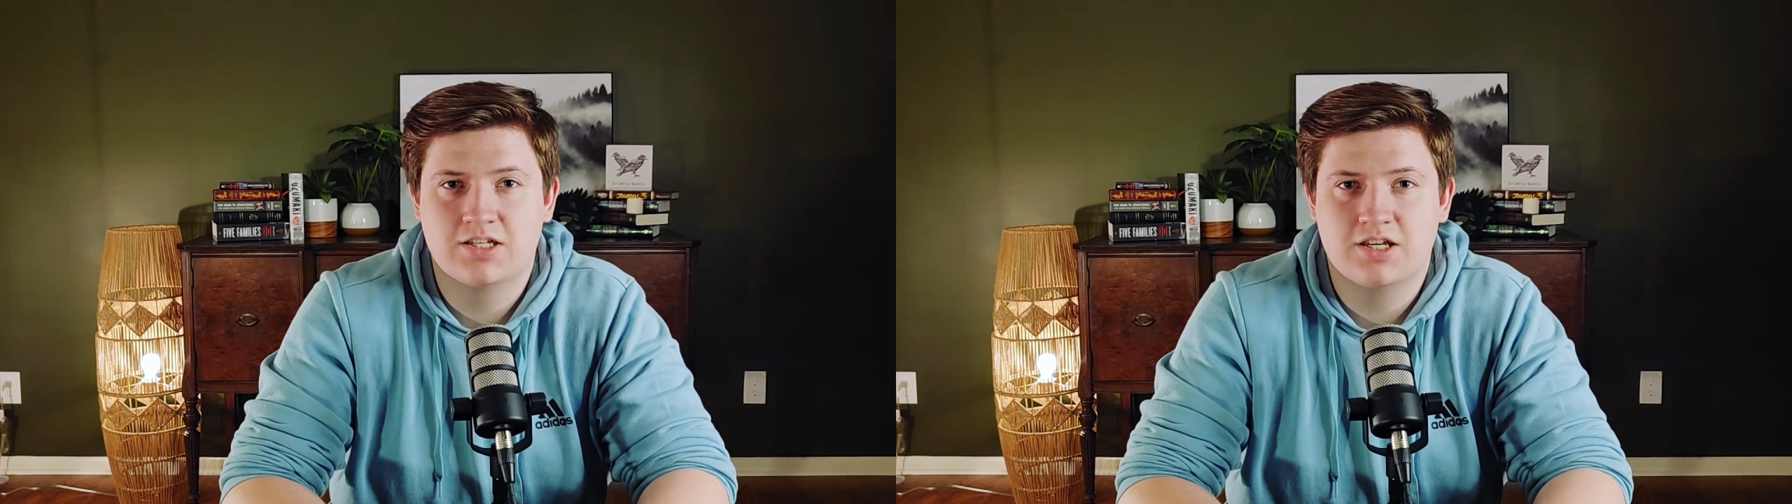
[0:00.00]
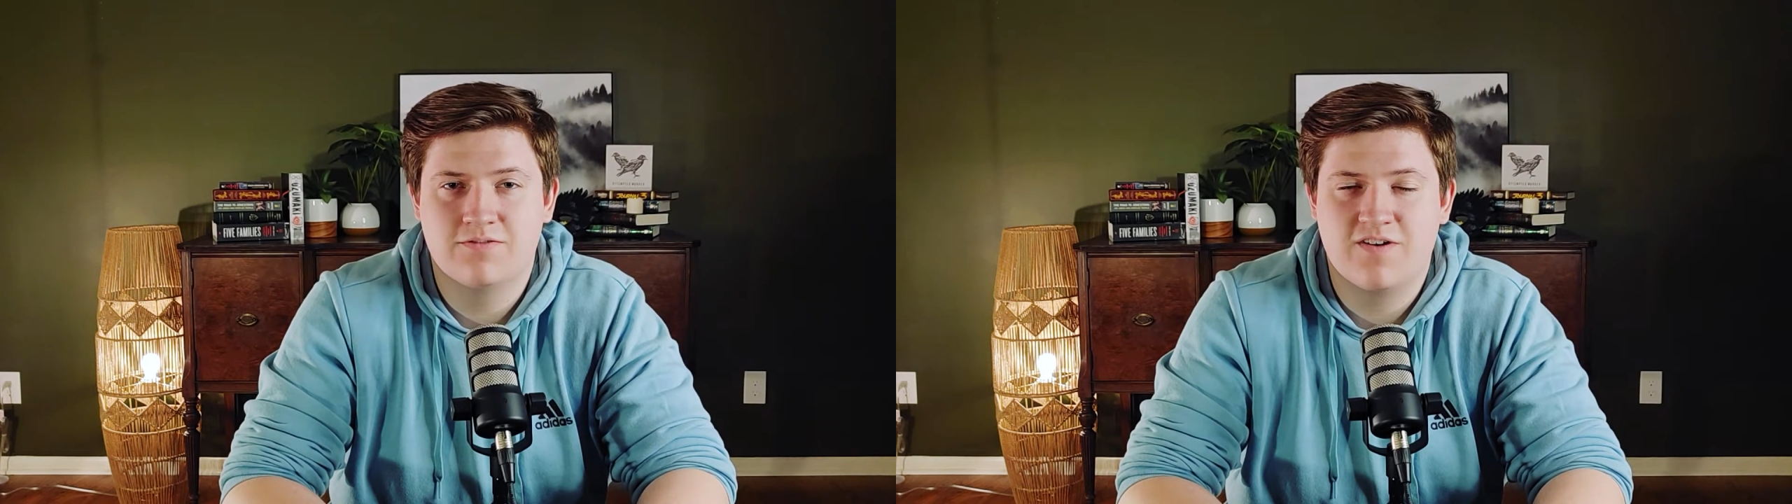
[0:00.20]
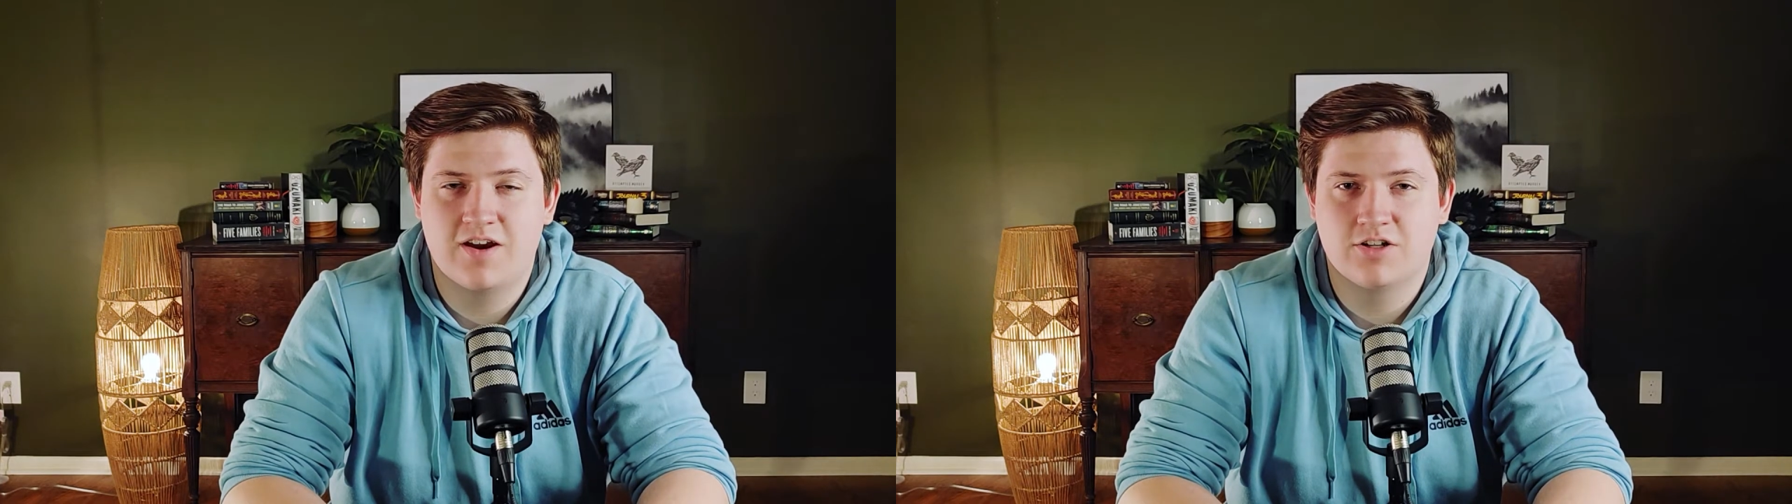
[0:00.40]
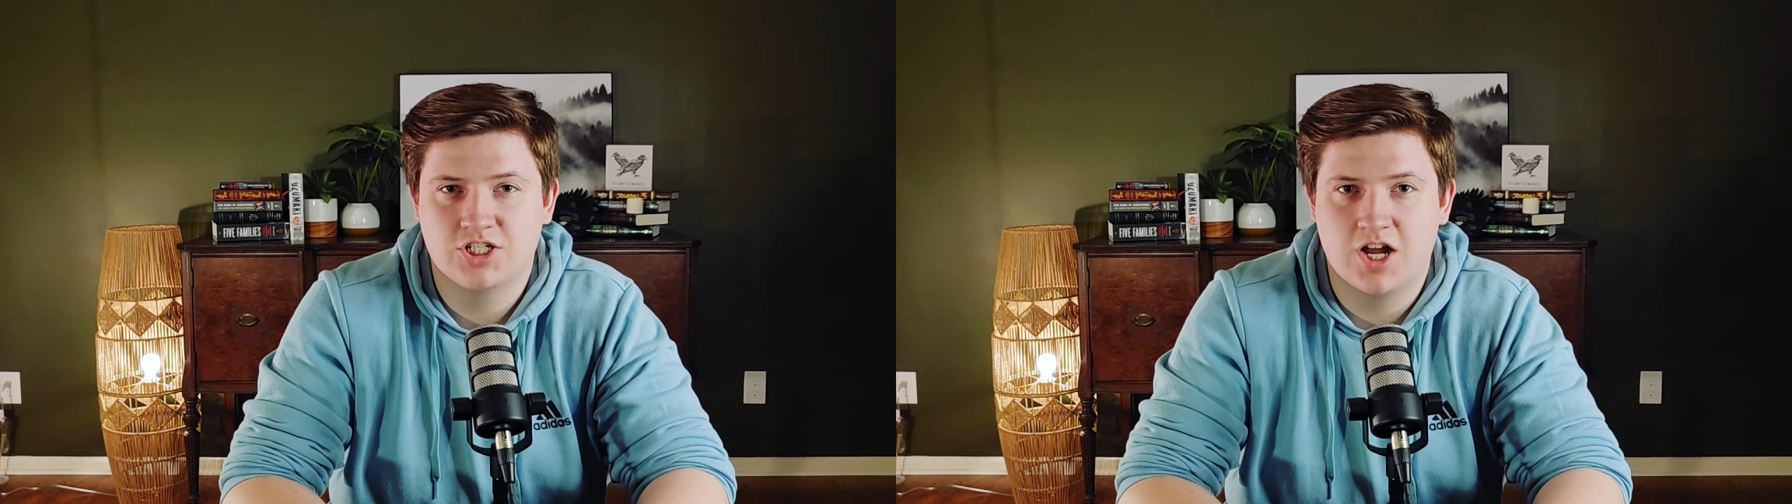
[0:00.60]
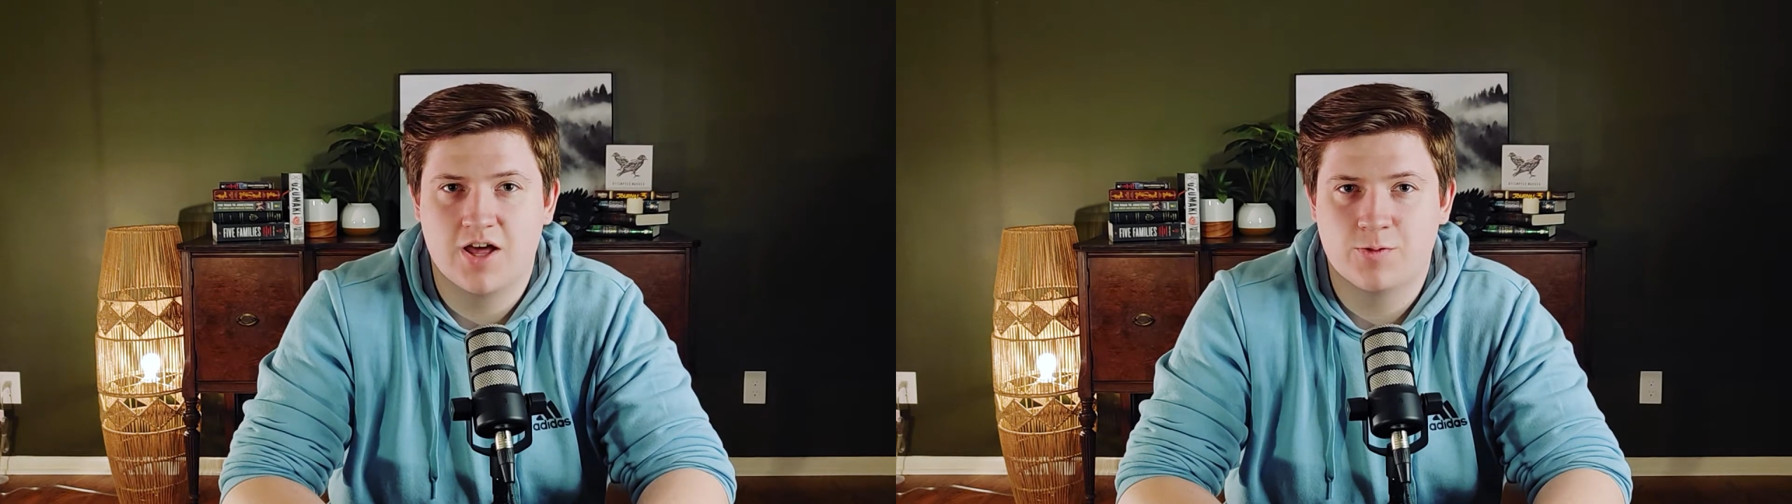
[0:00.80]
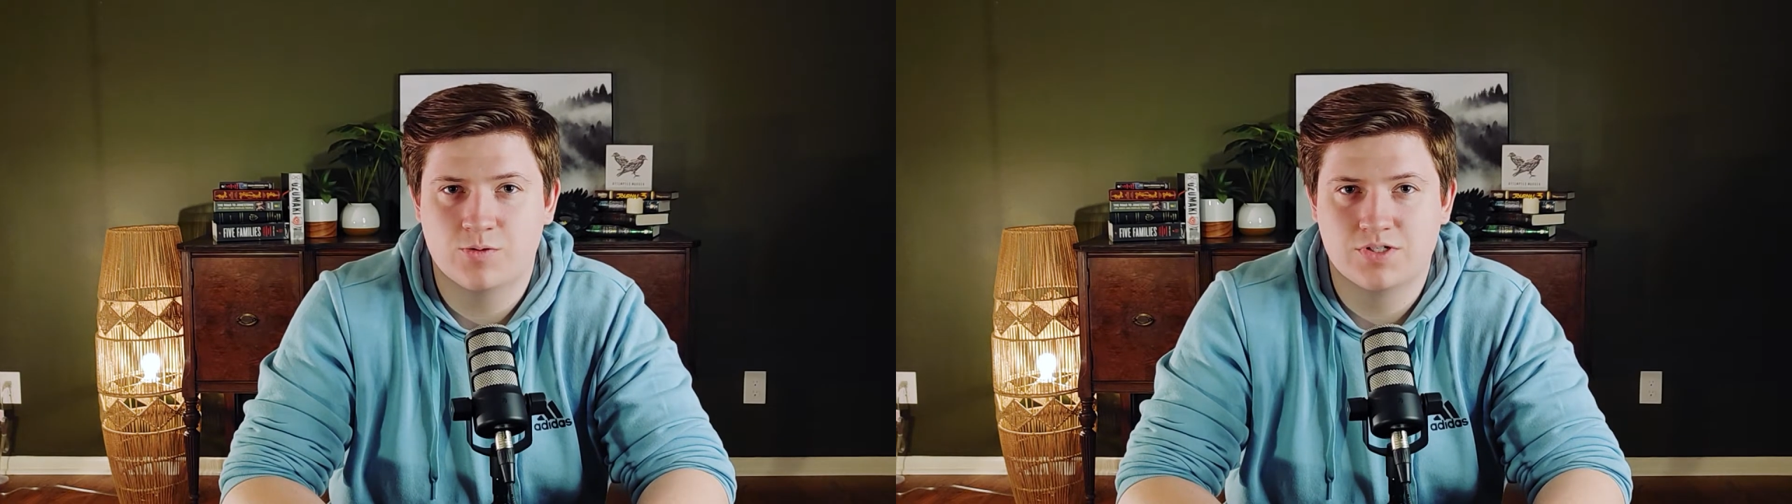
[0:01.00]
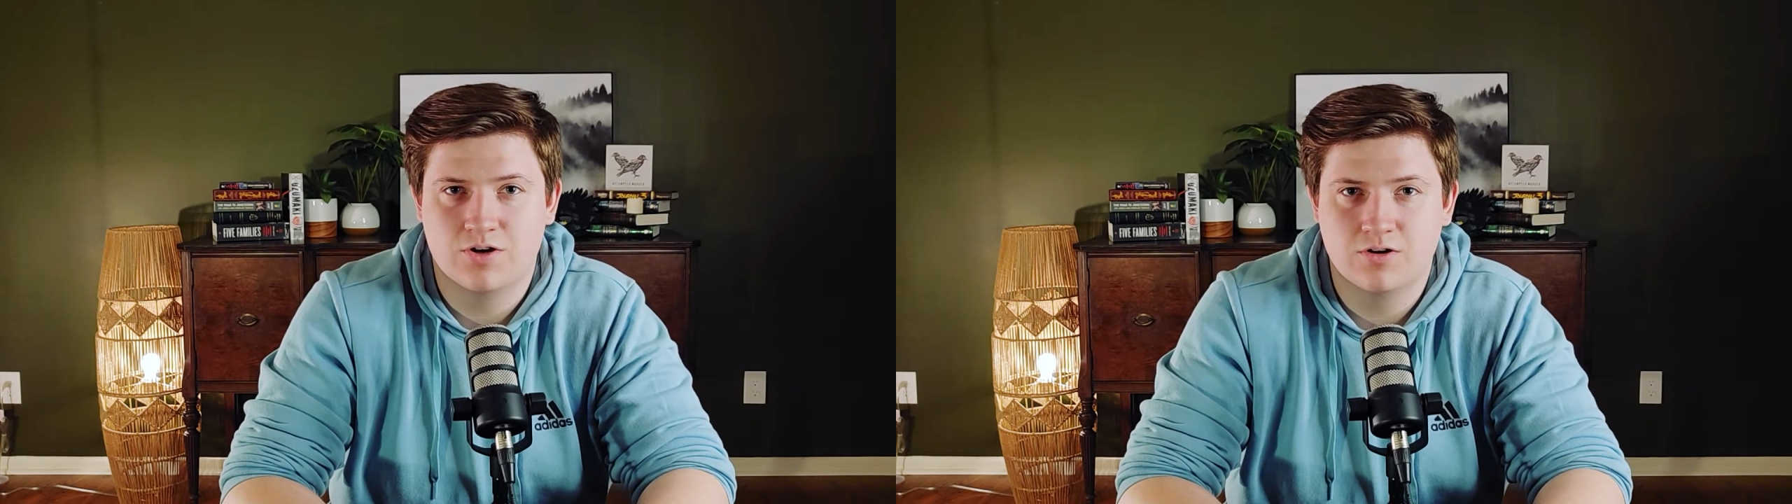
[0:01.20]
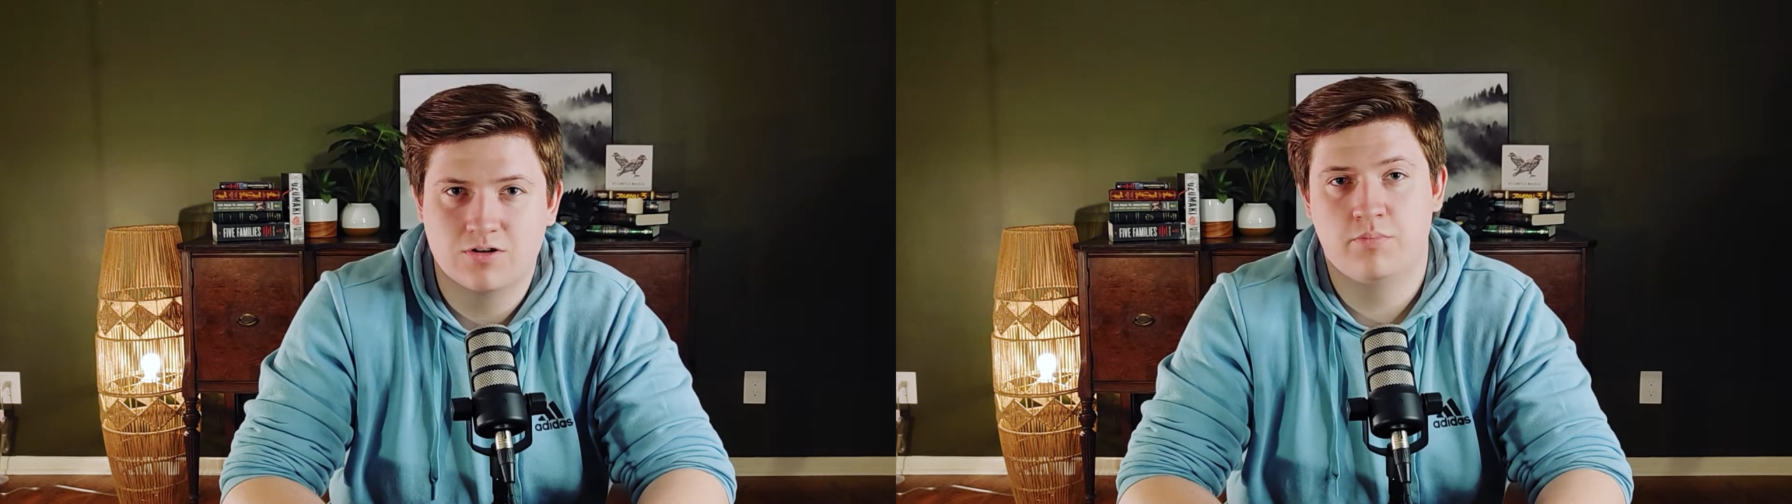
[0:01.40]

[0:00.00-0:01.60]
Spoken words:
and fired a shot through his heart,